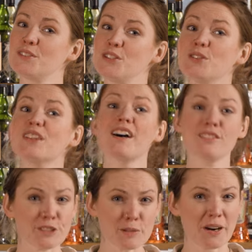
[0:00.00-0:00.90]
Do you
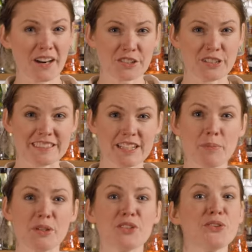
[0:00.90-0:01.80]
love a margarita
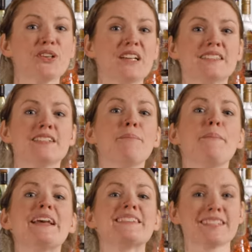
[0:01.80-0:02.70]
but you're looking to
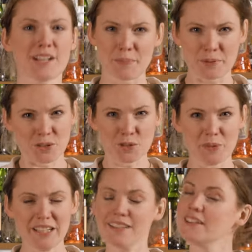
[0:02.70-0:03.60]
mix it up a little
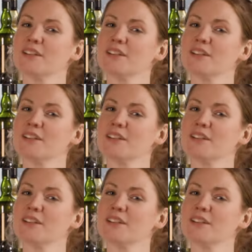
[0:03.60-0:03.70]
bit?